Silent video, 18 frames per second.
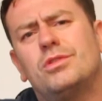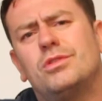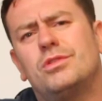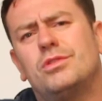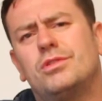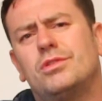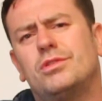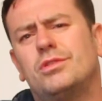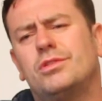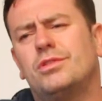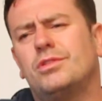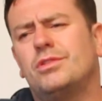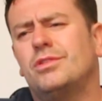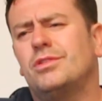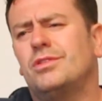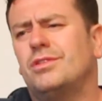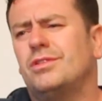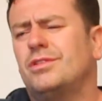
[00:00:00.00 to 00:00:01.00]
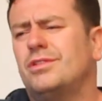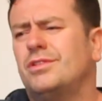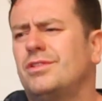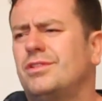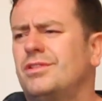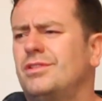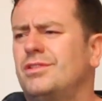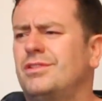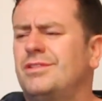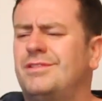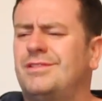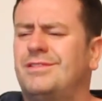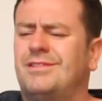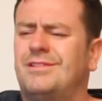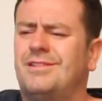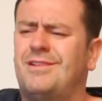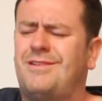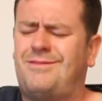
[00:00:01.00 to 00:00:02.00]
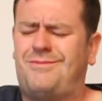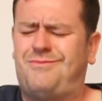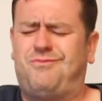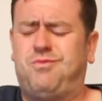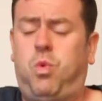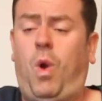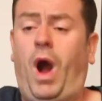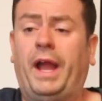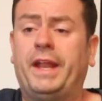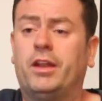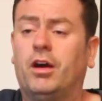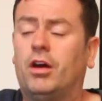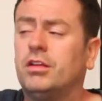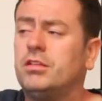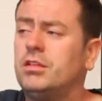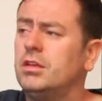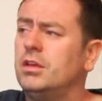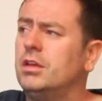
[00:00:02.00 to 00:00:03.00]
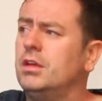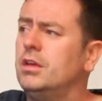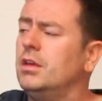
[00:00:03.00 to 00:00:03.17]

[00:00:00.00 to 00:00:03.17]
Don't you dare talk to me like that. Why not?